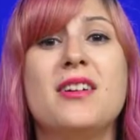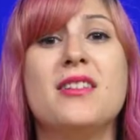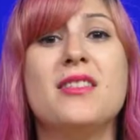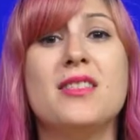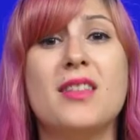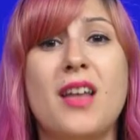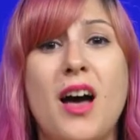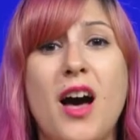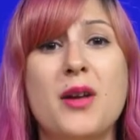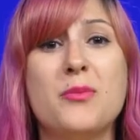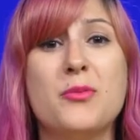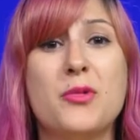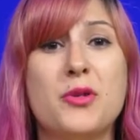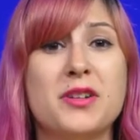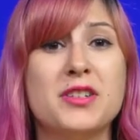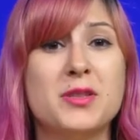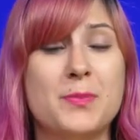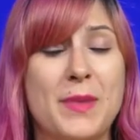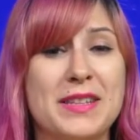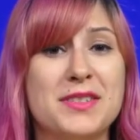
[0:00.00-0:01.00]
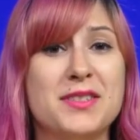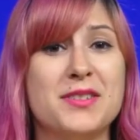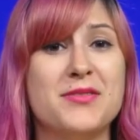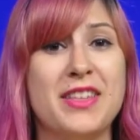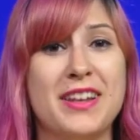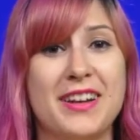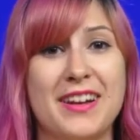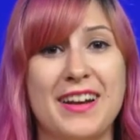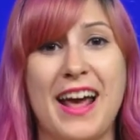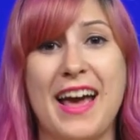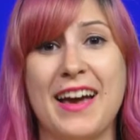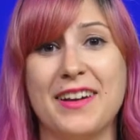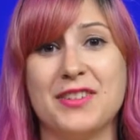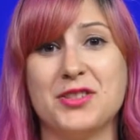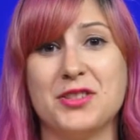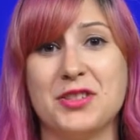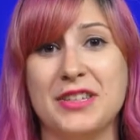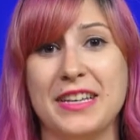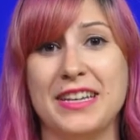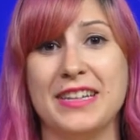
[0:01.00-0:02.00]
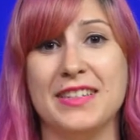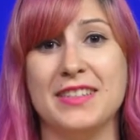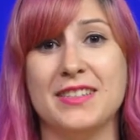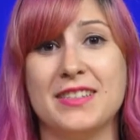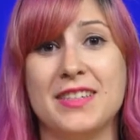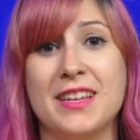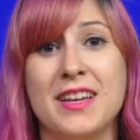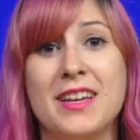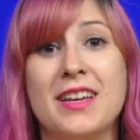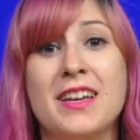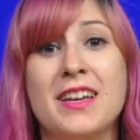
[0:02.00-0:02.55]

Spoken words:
a lot more expensive than it actually is.